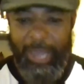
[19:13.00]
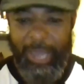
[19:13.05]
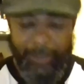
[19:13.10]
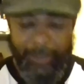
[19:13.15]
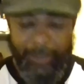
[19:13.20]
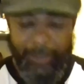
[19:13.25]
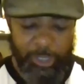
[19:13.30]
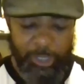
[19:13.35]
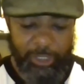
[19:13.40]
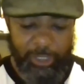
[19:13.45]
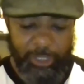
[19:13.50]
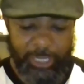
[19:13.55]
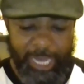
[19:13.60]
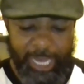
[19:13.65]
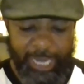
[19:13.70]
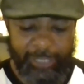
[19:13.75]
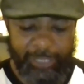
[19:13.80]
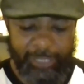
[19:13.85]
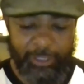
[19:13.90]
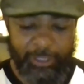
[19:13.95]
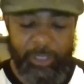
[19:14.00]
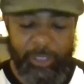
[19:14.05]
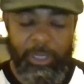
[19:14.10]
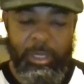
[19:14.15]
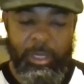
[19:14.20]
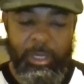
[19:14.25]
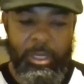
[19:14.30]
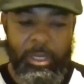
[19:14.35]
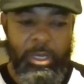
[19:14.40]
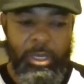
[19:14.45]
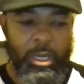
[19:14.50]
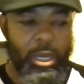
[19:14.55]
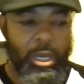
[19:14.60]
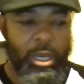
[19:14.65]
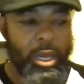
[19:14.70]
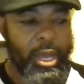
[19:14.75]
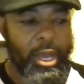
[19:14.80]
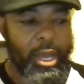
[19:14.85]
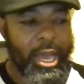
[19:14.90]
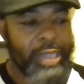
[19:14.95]
put it like,
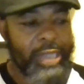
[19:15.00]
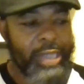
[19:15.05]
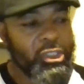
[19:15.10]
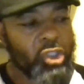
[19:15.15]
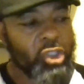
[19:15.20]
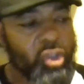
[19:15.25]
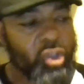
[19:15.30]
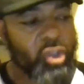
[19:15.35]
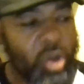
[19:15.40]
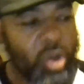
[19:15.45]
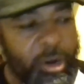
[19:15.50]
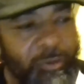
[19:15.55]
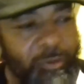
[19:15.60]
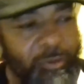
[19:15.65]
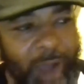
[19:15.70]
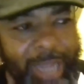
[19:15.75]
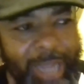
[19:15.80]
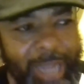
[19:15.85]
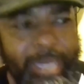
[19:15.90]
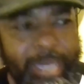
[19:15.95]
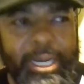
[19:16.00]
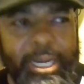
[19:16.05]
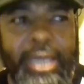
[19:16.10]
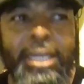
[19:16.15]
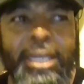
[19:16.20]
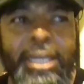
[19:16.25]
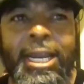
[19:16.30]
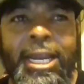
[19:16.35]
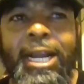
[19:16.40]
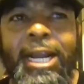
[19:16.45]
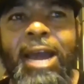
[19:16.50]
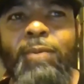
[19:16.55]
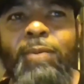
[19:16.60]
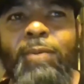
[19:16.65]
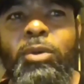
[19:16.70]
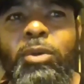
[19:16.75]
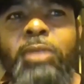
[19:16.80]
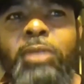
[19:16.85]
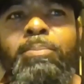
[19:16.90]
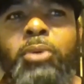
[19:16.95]
I just started writing, and I
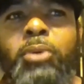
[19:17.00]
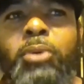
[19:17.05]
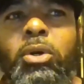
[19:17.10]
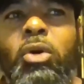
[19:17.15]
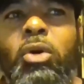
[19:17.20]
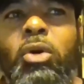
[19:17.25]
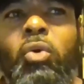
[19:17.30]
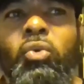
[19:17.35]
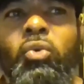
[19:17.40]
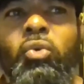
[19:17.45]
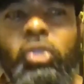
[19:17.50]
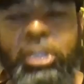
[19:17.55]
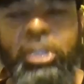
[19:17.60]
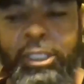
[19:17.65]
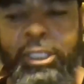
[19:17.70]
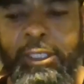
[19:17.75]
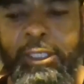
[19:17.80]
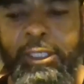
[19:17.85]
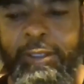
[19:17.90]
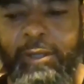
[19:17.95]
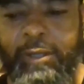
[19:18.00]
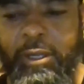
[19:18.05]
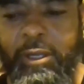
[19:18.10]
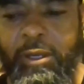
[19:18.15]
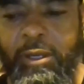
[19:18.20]
got with a book coach, and